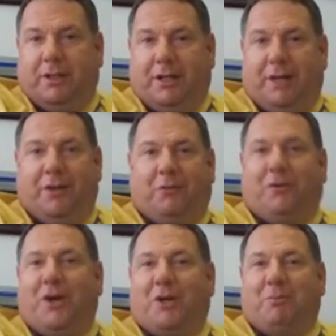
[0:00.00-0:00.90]
They're
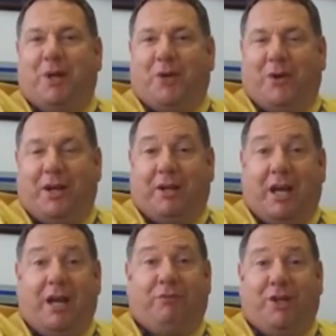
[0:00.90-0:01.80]
fun to be around.
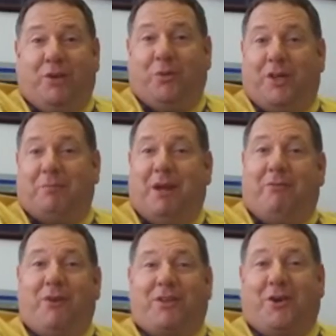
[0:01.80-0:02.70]
I have dinner with them
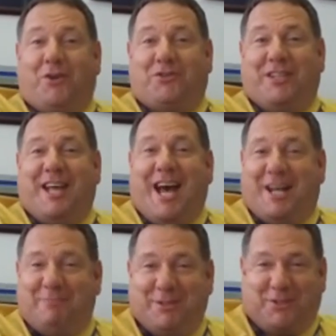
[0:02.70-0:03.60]
every Thursday
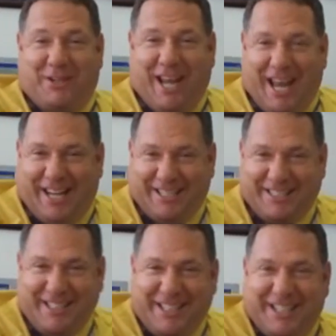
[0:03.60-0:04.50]
night at Mr.
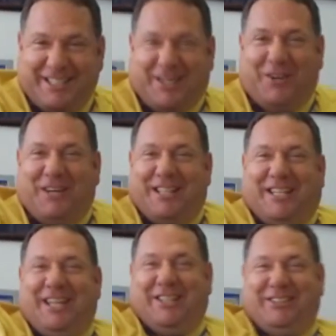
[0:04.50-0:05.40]
Gaddy's. So that
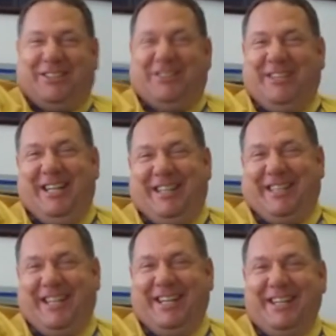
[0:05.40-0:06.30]
tells you
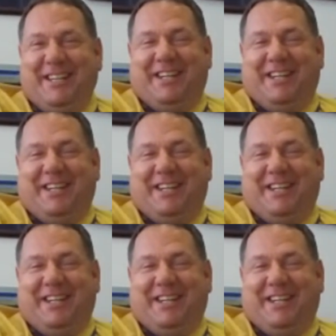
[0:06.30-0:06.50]
anything.